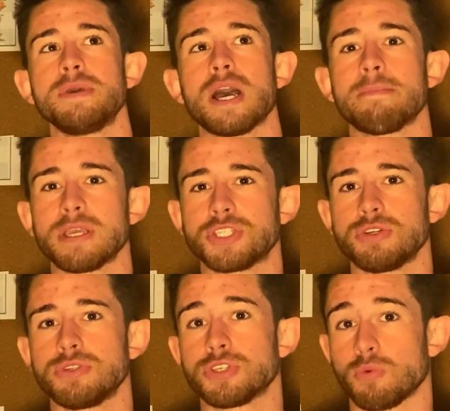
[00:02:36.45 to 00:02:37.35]
become my
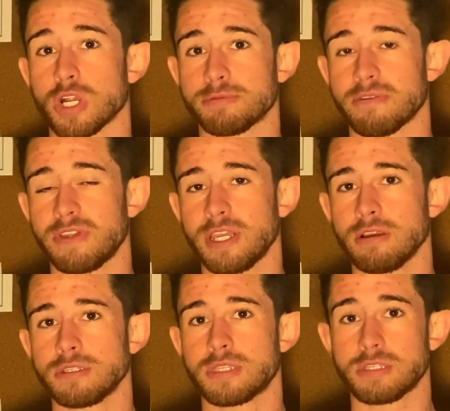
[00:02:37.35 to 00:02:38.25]
students or watch my
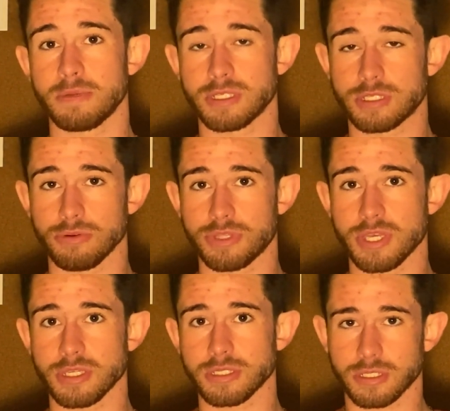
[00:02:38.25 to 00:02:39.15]
videos, this means two
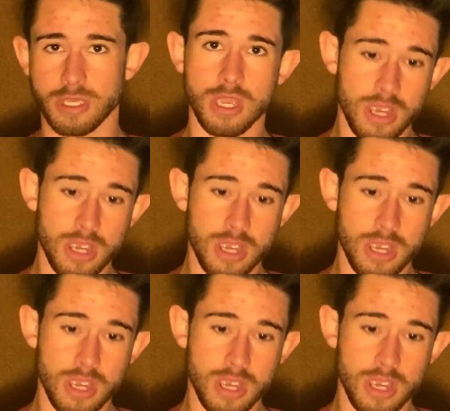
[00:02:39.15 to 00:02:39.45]
things.